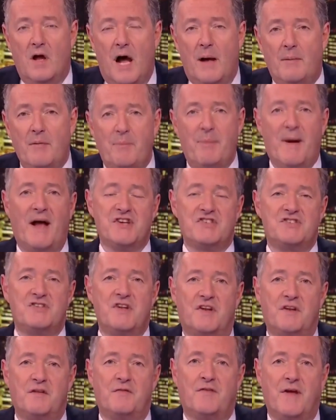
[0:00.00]
I'm a
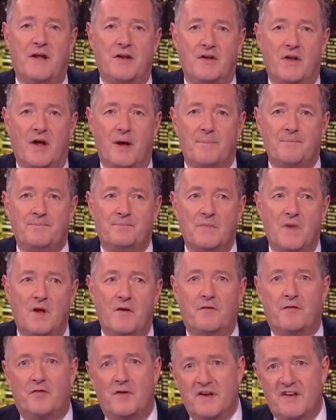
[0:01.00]
passionate defender
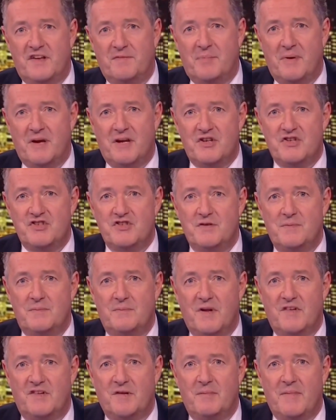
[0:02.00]
of free speech.
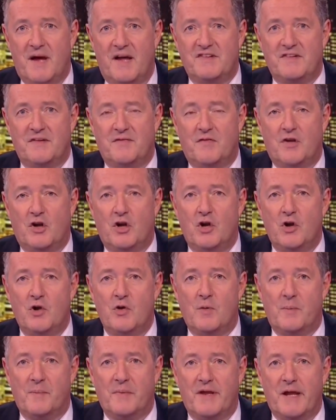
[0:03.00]
There's a massive
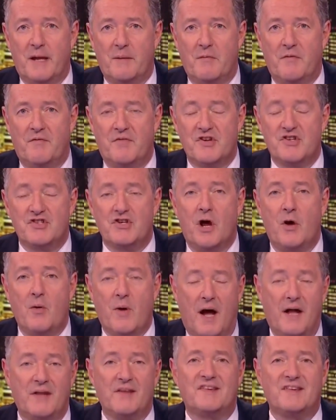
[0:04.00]
clue in the name of this
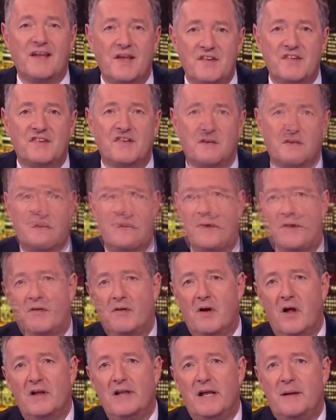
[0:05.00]
show, Uncensored. But
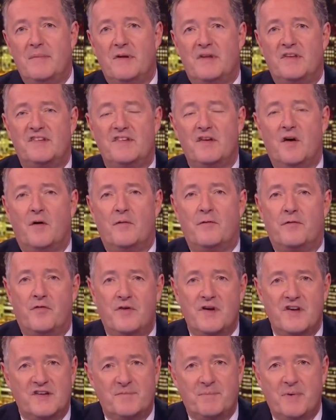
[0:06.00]
there are limits on
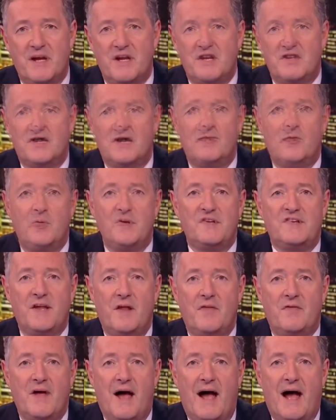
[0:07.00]
free speech. I've always
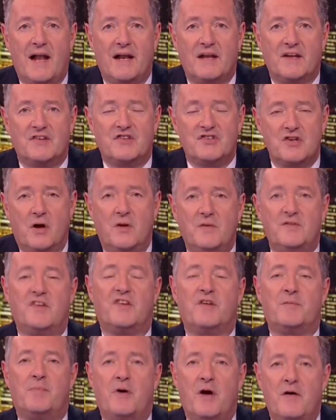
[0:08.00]
said that Alex Jones
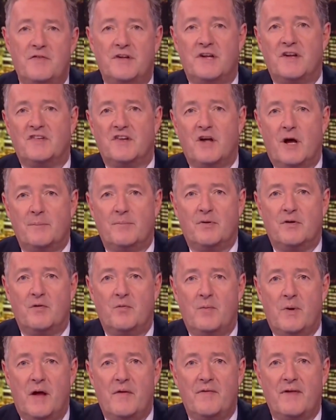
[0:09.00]
is a perfect example
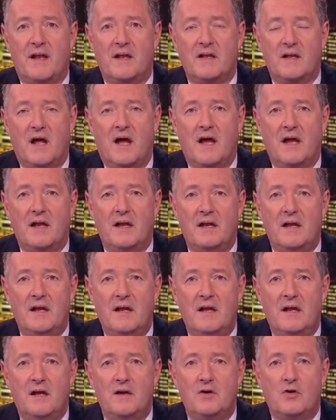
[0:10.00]
of where that line
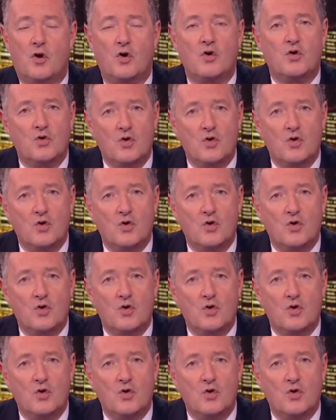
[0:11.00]
got